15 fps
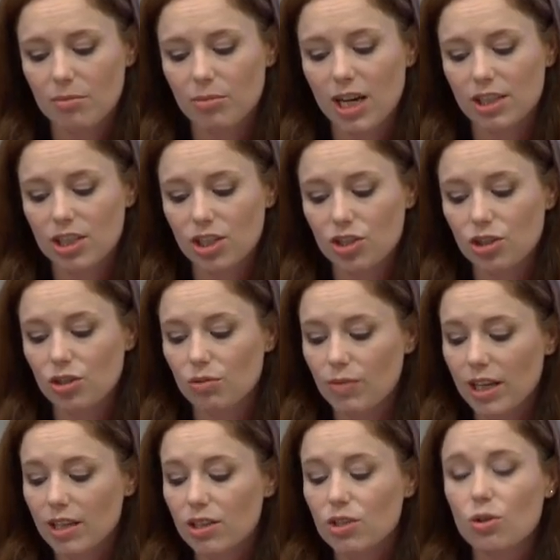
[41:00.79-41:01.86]
Practitioner
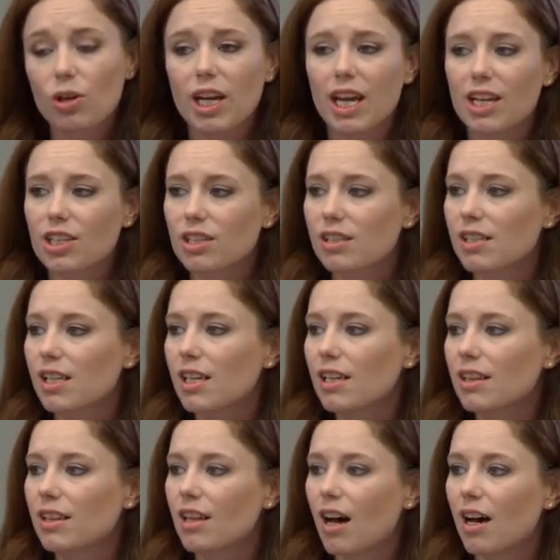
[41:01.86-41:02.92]
Regulatory
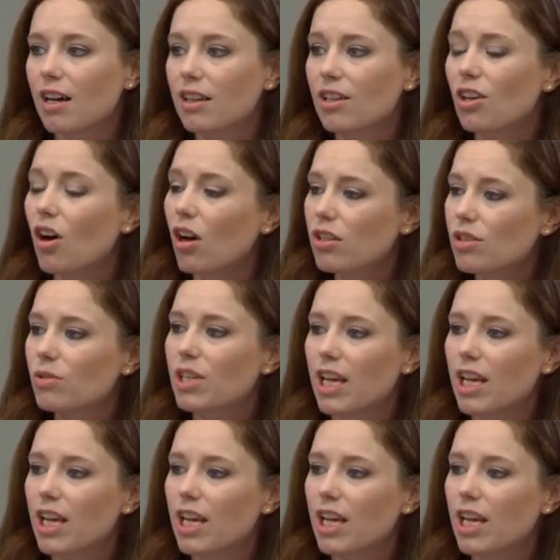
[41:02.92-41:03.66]
Agency, they're also